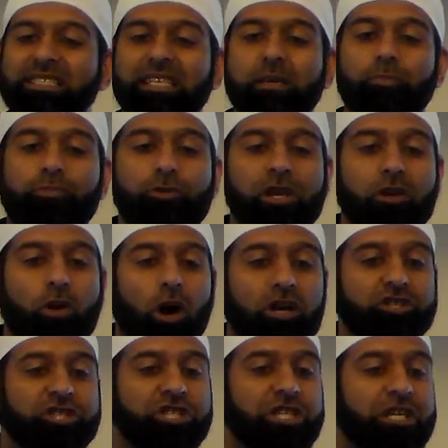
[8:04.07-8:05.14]
is a
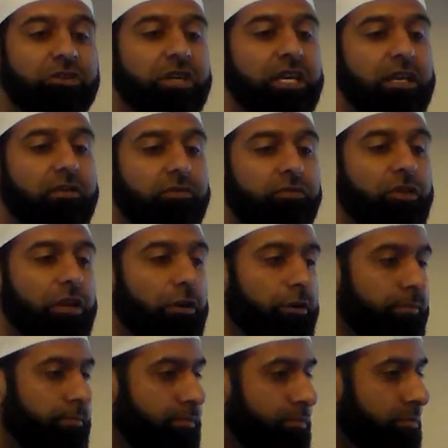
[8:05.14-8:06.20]
precautionary fear.